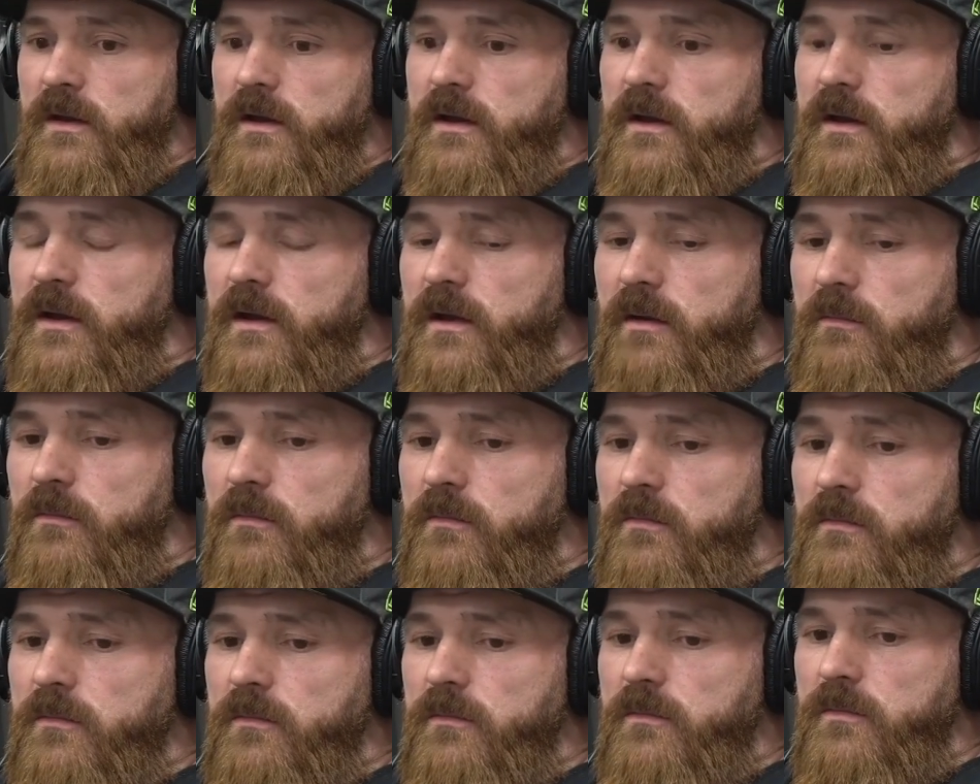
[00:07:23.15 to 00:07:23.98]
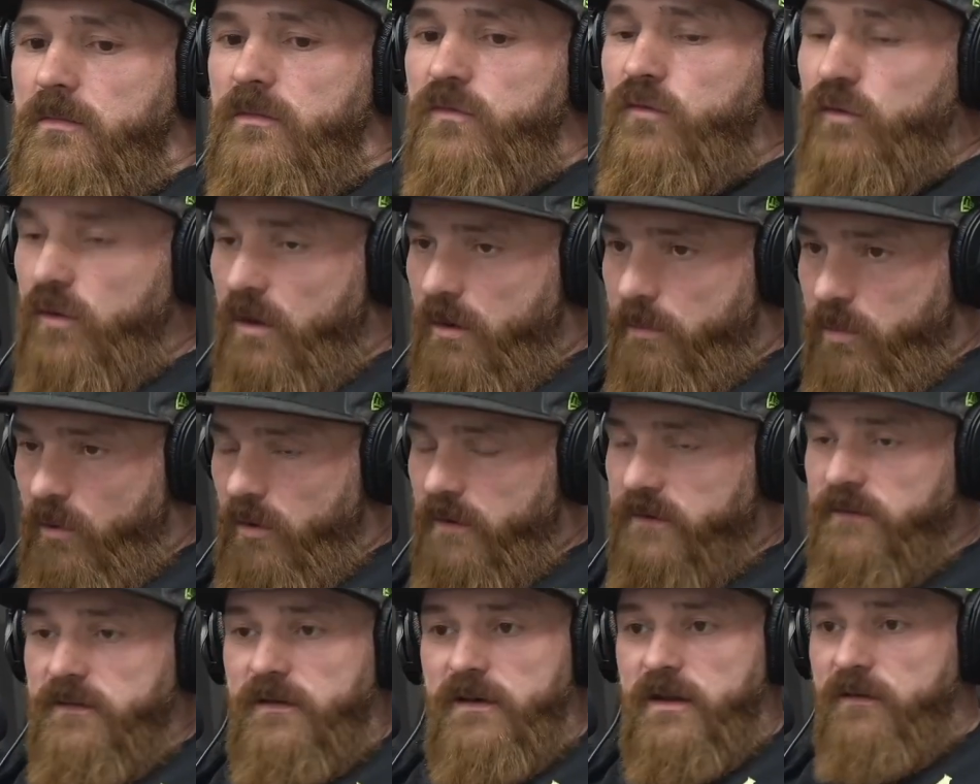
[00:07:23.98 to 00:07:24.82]
To your
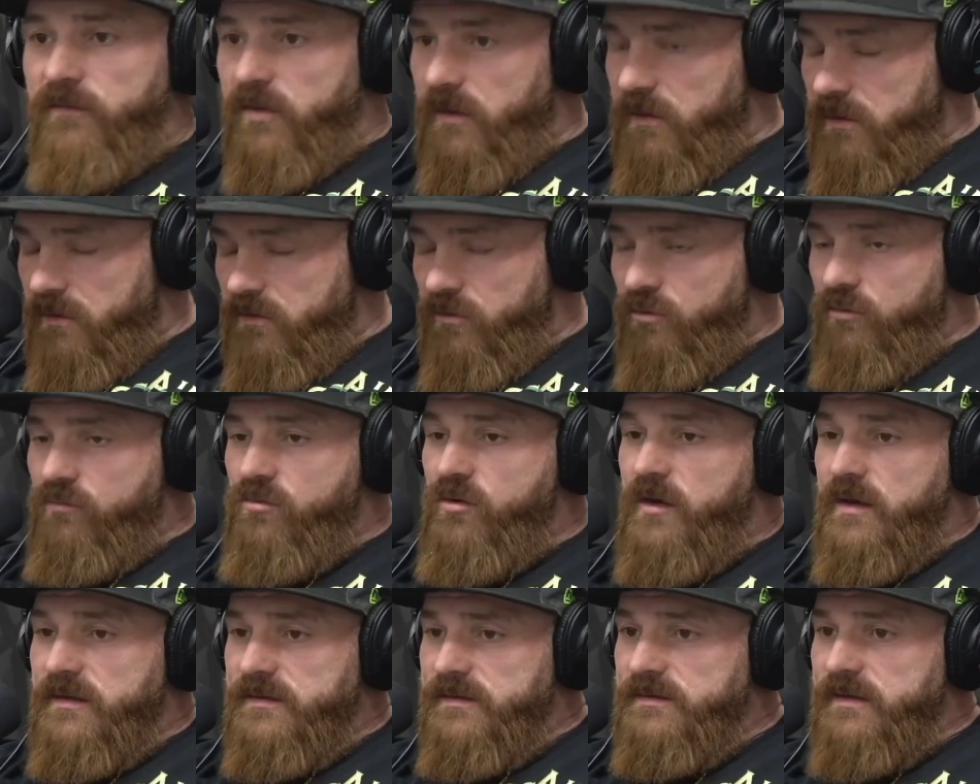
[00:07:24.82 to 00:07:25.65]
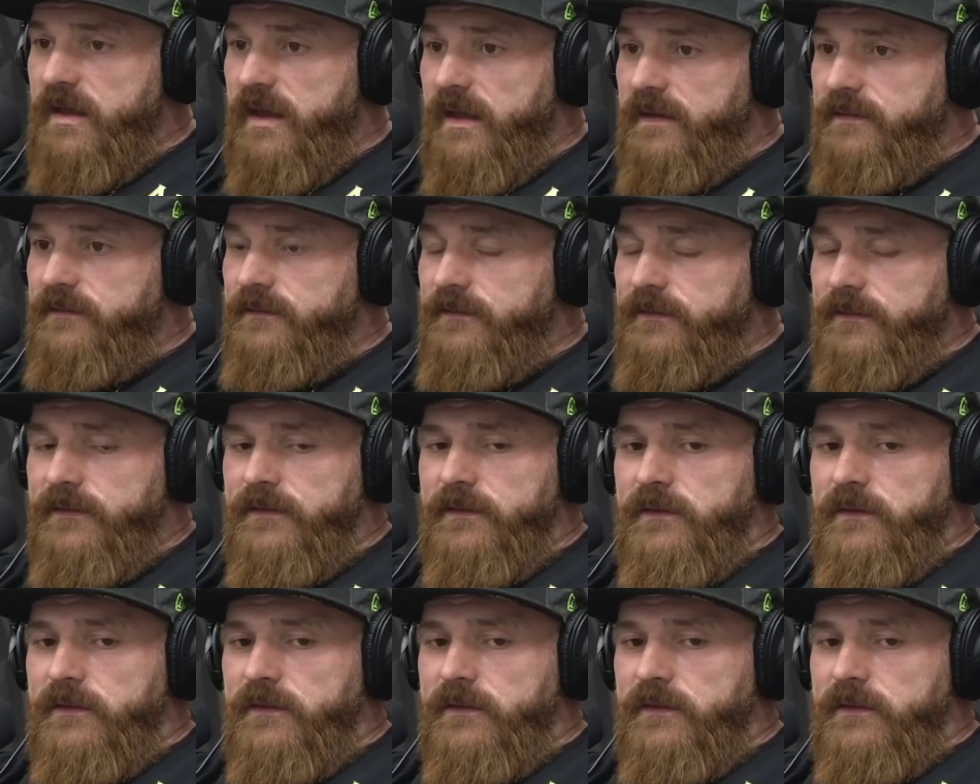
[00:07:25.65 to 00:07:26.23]
point and everything that you just said,